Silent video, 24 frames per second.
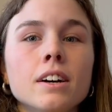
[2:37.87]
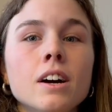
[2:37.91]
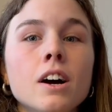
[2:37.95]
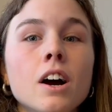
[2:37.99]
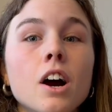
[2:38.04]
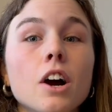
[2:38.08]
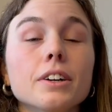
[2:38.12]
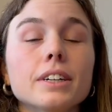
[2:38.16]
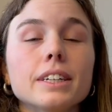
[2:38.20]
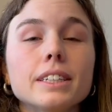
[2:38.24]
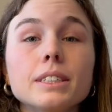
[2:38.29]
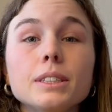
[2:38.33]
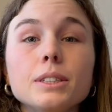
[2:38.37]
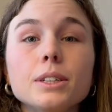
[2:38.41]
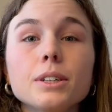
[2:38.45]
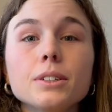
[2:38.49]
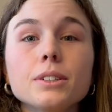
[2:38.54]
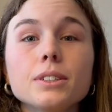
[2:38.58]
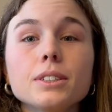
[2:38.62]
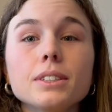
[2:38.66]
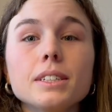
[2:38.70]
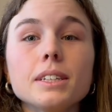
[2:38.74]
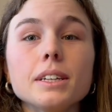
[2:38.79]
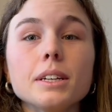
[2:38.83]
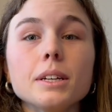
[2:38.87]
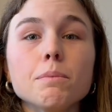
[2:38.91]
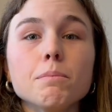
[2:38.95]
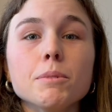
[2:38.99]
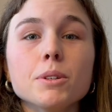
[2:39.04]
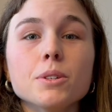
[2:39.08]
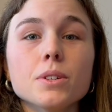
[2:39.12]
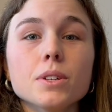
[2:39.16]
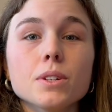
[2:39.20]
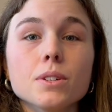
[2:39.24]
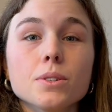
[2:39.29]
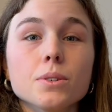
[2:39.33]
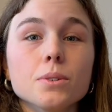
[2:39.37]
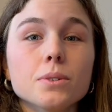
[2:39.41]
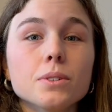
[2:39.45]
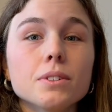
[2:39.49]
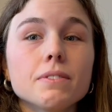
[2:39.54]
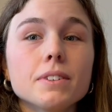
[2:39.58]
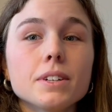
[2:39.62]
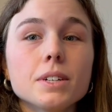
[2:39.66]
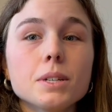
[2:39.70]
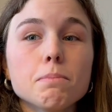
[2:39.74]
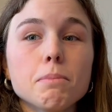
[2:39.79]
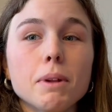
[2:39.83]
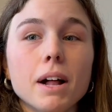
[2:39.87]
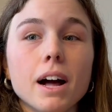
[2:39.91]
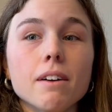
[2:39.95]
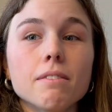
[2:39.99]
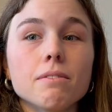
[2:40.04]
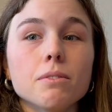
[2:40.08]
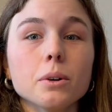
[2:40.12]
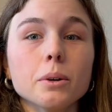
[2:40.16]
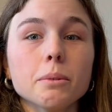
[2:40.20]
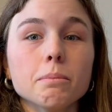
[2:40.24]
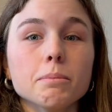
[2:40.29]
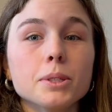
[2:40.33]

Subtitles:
our internal team used the Zooniverse platform